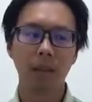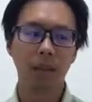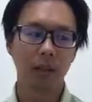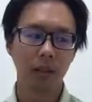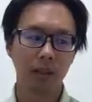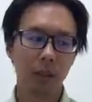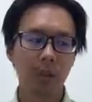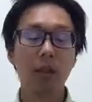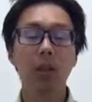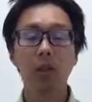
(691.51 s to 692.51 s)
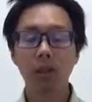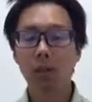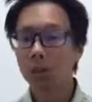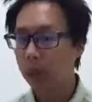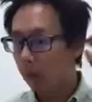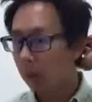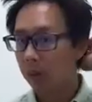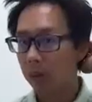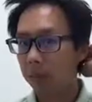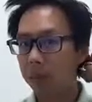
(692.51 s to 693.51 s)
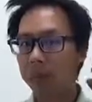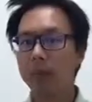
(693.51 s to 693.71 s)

It's something you can do at home.